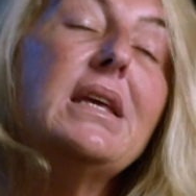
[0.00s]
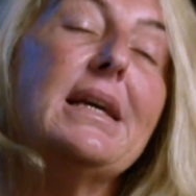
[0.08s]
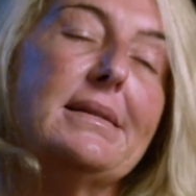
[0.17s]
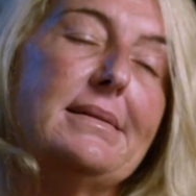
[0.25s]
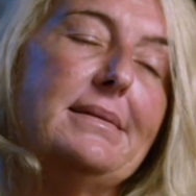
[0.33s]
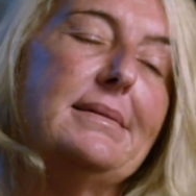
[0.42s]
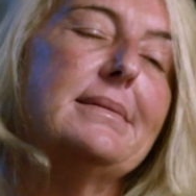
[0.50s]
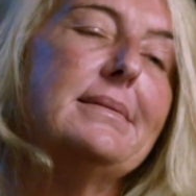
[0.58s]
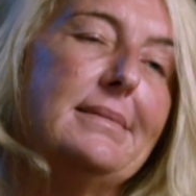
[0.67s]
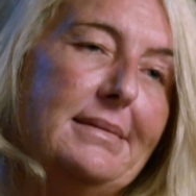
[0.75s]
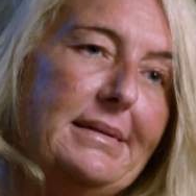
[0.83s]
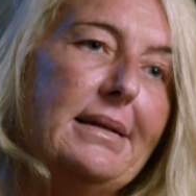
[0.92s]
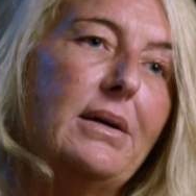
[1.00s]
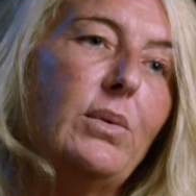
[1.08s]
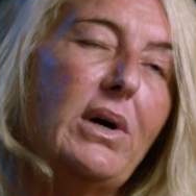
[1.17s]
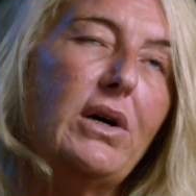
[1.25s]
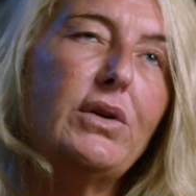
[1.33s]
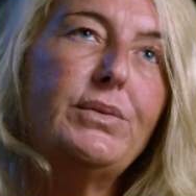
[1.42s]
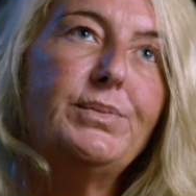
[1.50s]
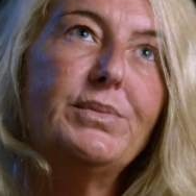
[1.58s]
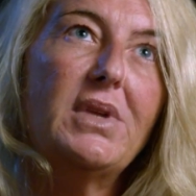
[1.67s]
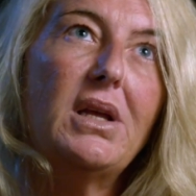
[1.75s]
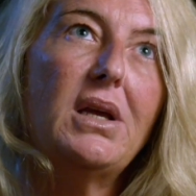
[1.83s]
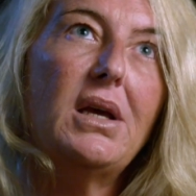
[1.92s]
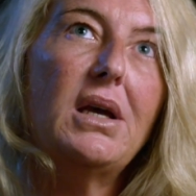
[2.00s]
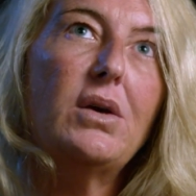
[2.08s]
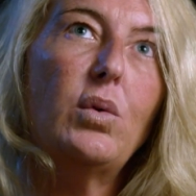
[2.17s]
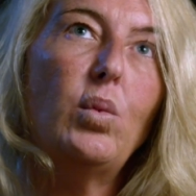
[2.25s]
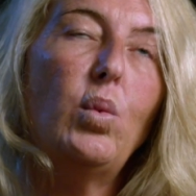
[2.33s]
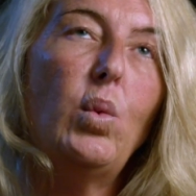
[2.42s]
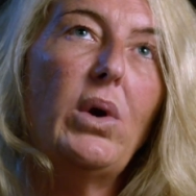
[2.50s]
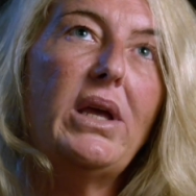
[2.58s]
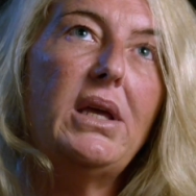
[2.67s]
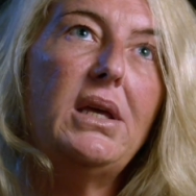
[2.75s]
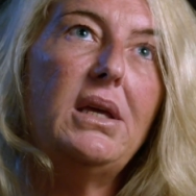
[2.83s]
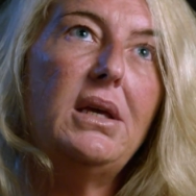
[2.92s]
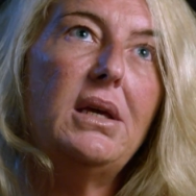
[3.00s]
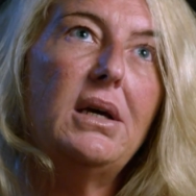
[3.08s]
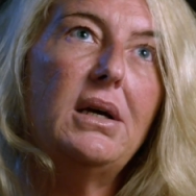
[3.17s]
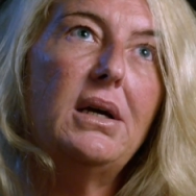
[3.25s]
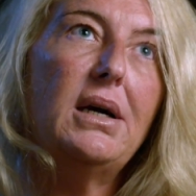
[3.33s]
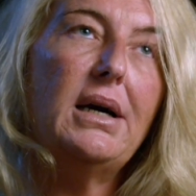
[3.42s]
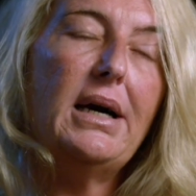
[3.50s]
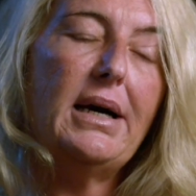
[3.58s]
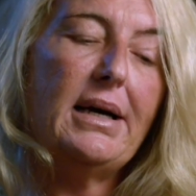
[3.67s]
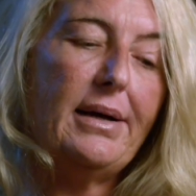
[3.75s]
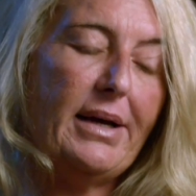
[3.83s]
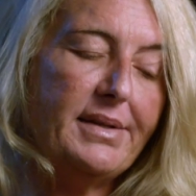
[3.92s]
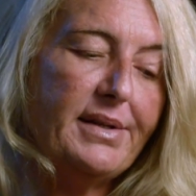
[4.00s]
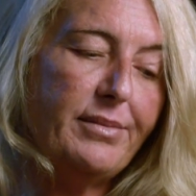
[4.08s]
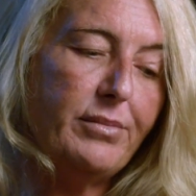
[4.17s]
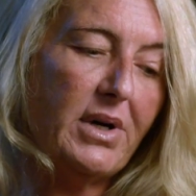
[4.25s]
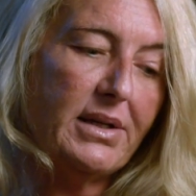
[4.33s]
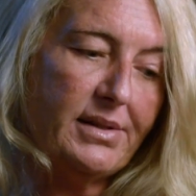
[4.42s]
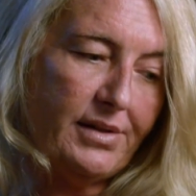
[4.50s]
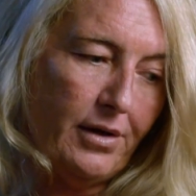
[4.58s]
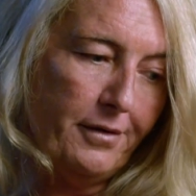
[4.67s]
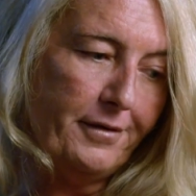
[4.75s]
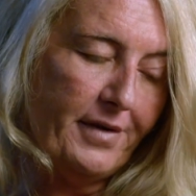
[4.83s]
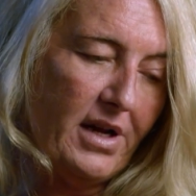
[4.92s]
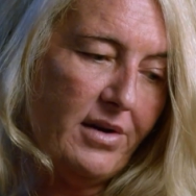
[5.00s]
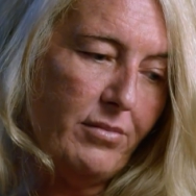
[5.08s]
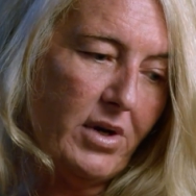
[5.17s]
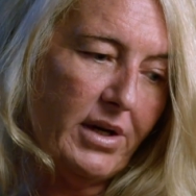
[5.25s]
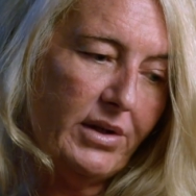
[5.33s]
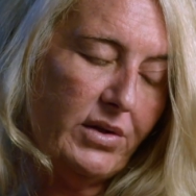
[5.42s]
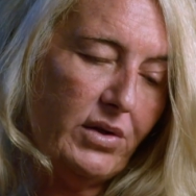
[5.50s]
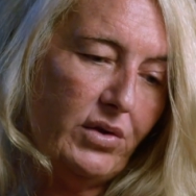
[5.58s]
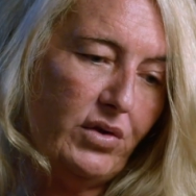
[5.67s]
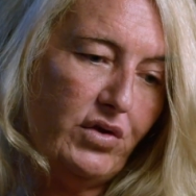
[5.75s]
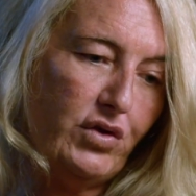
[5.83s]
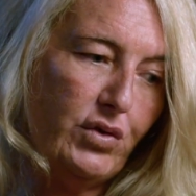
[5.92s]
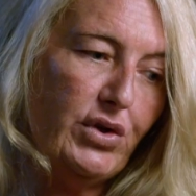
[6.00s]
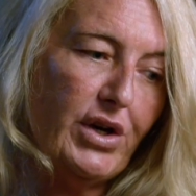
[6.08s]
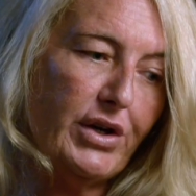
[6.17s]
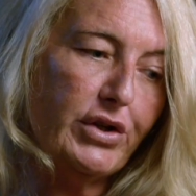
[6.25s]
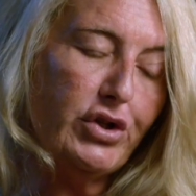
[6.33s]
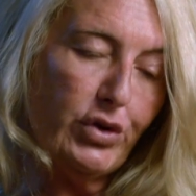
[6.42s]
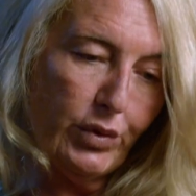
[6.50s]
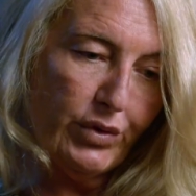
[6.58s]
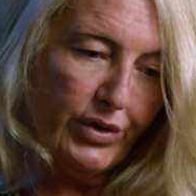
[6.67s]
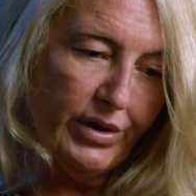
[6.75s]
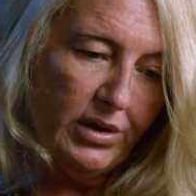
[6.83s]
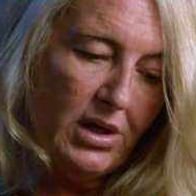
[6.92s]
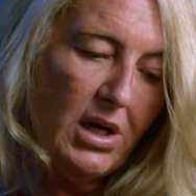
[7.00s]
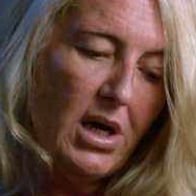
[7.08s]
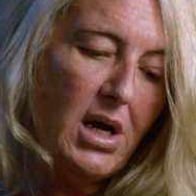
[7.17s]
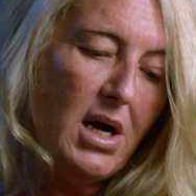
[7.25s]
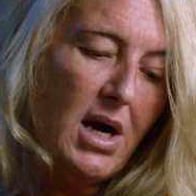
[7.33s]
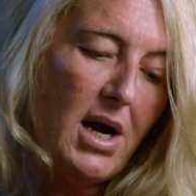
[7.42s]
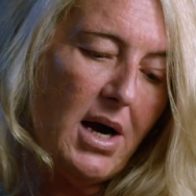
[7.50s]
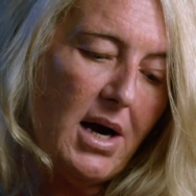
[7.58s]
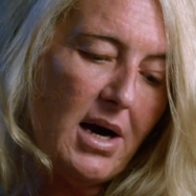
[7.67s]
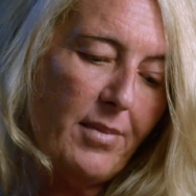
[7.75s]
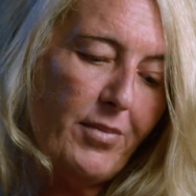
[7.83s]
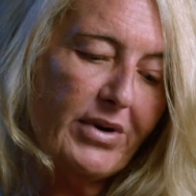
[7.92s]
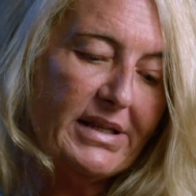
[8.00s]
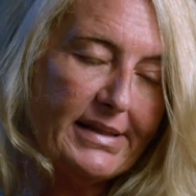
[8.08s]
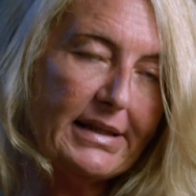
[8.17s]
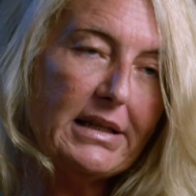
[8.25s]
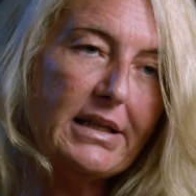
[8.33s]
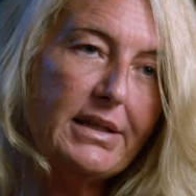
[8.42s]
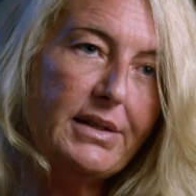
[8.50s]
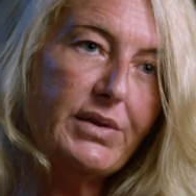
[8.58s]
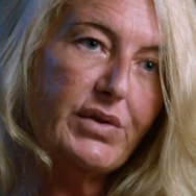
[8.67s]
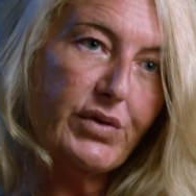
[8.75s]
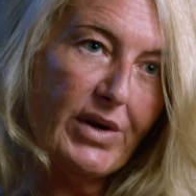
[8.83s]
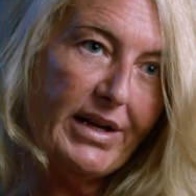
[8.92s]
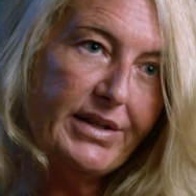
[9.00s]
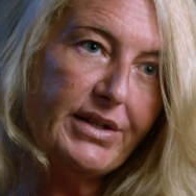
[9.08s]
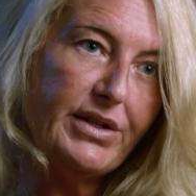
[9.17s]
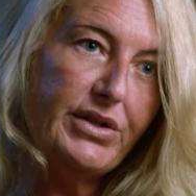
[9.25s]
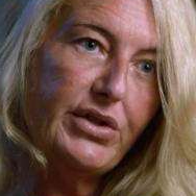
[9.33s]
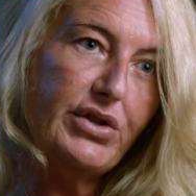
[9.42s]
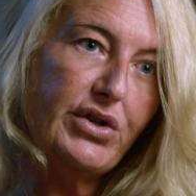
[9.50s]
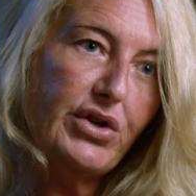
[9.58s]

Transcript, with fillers: Yes. Yeah, well, we, uh, as in myself and my two young children, are presently stranded